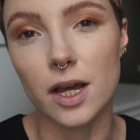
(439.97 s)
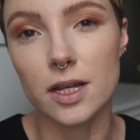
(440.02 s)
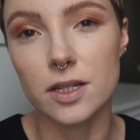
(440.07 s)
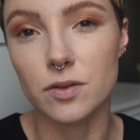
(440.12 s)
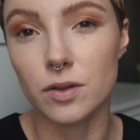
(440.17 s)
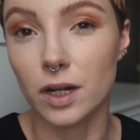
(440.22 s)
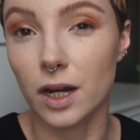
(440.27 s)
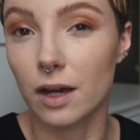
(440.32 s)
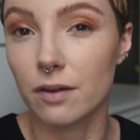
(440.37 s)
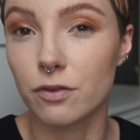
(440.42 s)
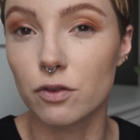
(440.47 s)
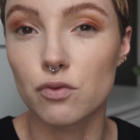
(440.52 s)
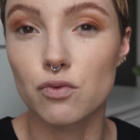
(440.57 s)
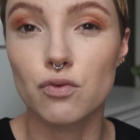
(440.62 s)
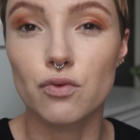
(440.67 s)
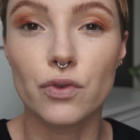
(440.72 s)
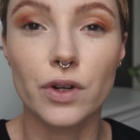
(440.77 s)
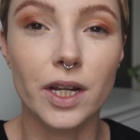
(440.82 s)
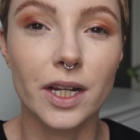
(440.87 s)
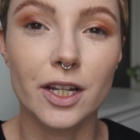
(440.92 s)
so we're going to have a
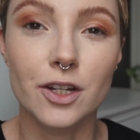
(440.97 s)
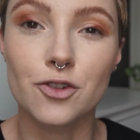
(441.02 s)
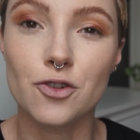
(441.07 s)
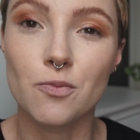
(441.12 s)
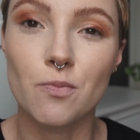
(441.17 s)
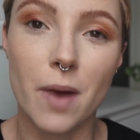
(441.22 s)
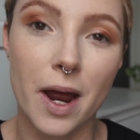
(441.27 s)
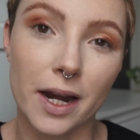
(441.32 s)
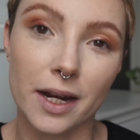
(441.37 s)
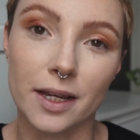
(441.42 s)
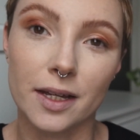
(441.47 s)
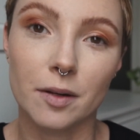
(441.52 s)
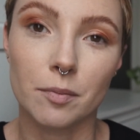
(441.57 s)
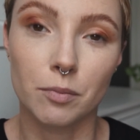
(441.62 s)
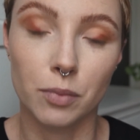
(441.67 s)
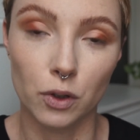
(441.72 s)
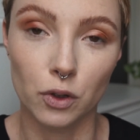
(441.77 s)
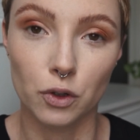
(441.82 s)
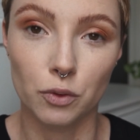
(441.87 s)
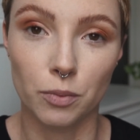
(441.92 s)
really dramatic
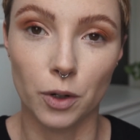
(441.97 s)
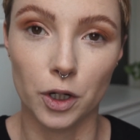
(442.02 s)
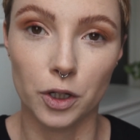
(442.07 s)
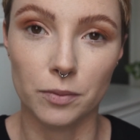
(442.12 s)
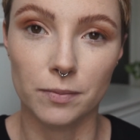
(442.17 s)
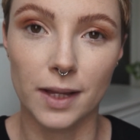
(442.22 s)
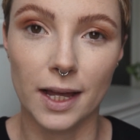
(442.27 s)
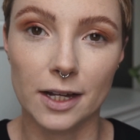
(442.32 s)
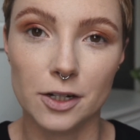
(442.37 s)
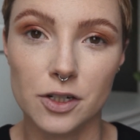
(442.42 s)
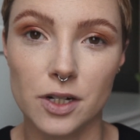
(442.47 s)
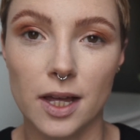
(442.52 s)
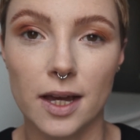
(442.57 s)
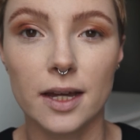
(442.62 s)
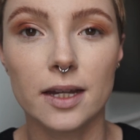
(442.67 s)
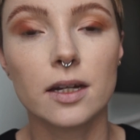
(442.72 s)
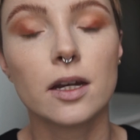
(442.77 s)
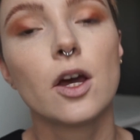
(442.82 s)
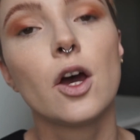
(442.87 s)
blue bottom lash line.